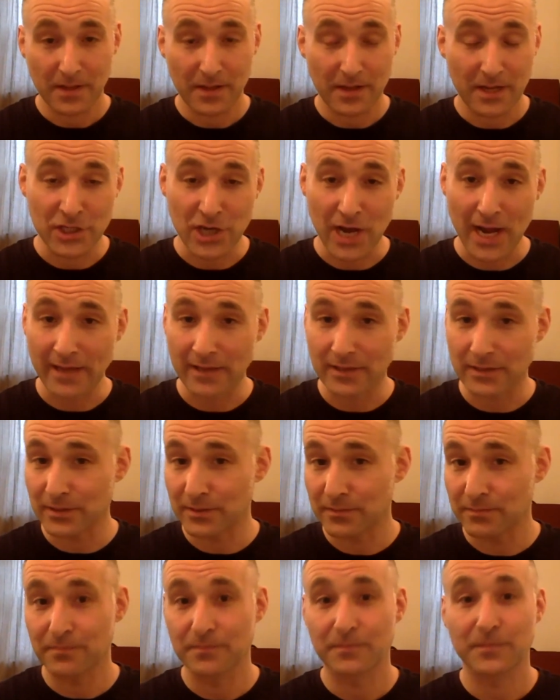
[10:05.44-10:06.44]
child
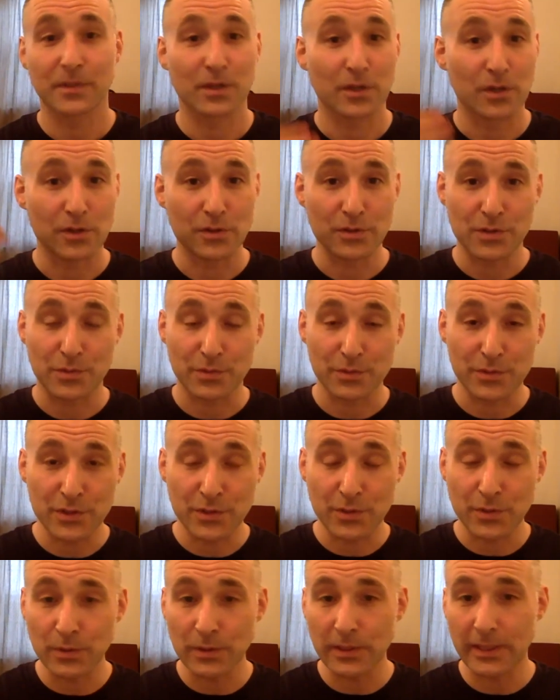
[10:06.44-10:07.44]
goes through
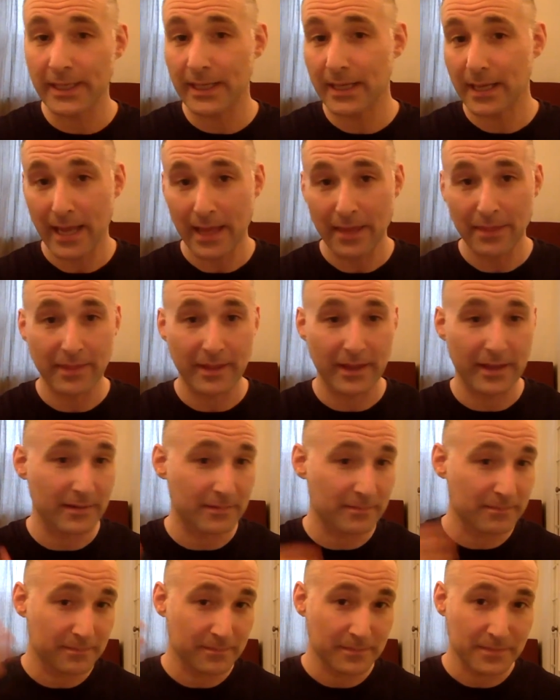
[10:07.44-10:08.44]
schooling and
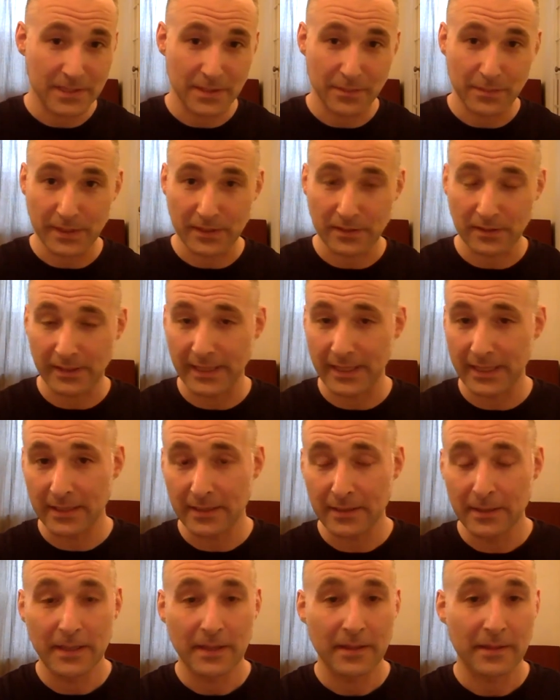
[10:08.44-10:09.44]
then
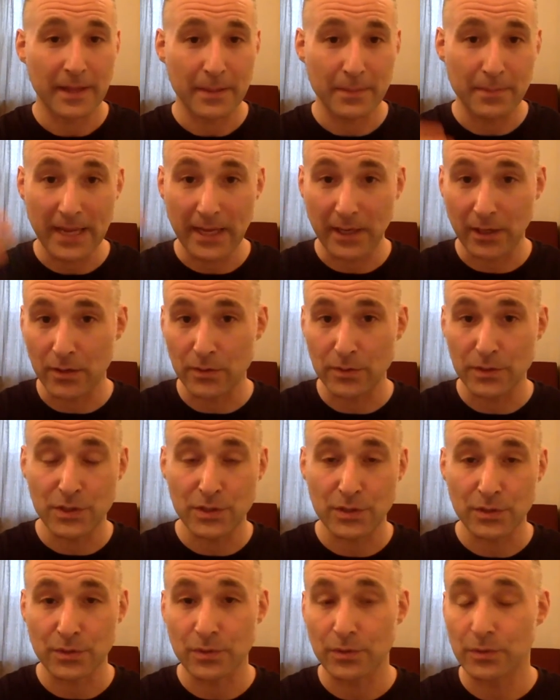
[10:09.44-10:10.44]
Typically, they may go
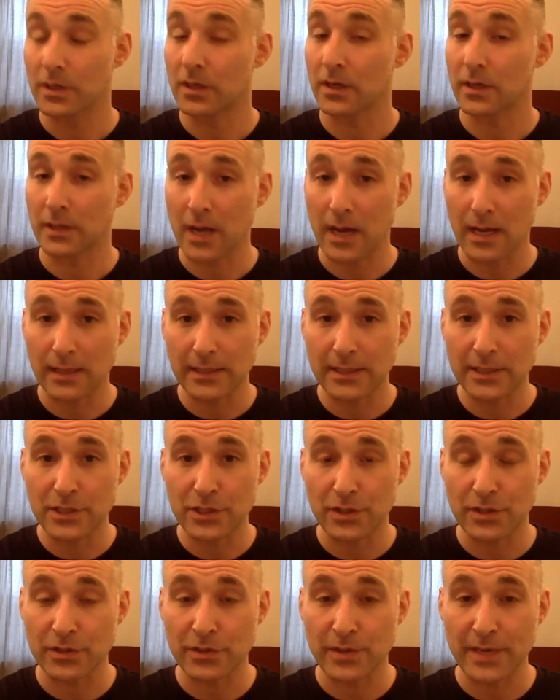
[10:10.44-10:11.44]
to college
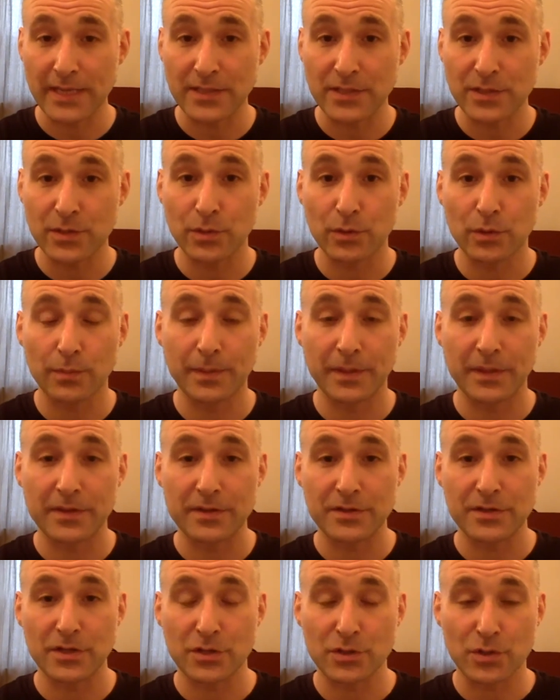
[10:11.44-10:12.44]
or a trade school, but
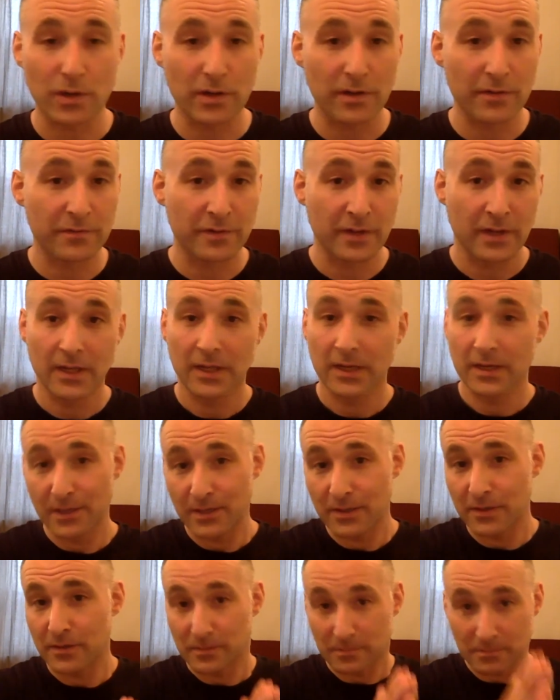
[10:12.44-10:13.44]
there's a sort of
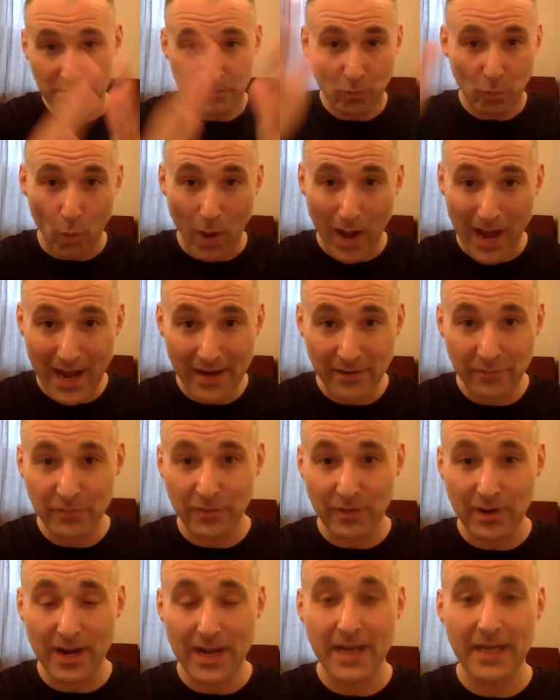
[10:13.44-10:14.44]
wide
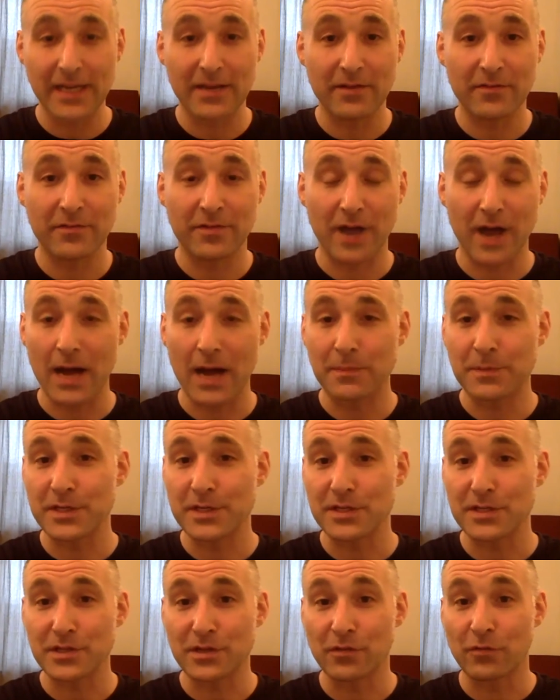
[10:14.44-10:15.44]
variety of
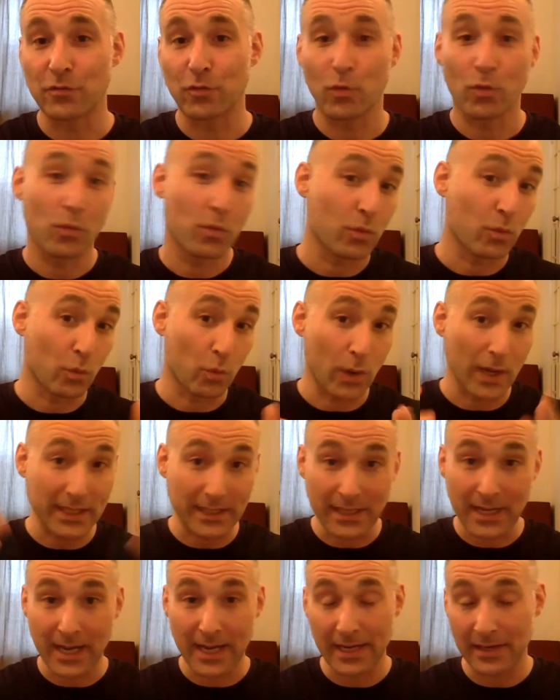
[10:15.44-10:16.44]
options of what
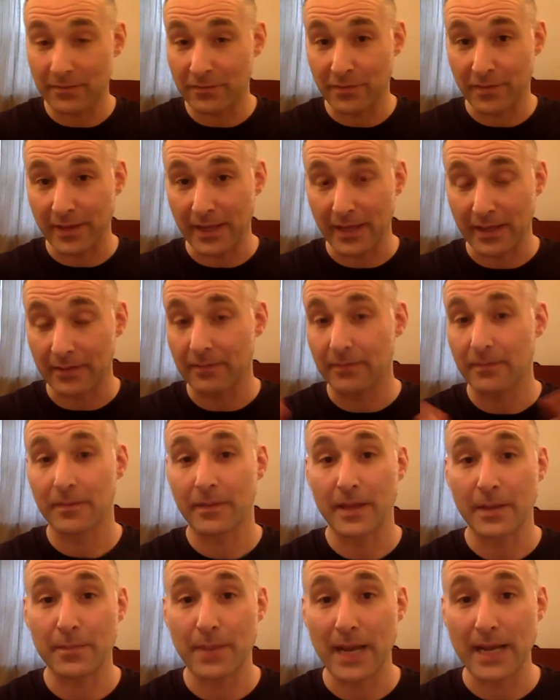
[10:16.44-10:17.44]
kind of thing
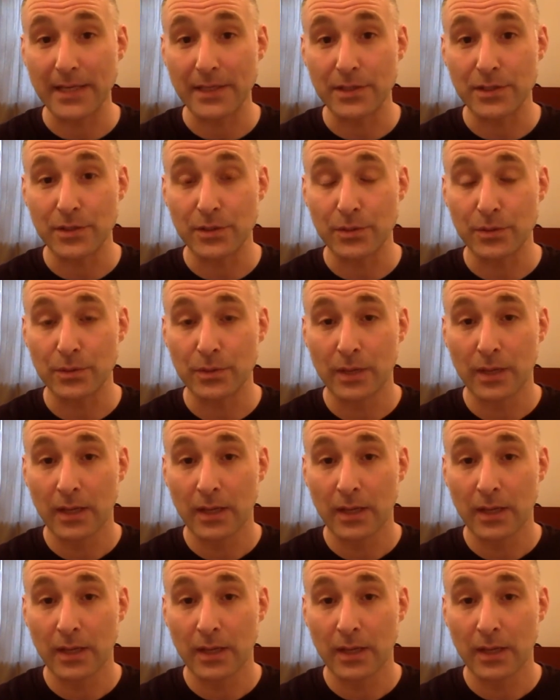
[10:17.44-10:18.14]
they might do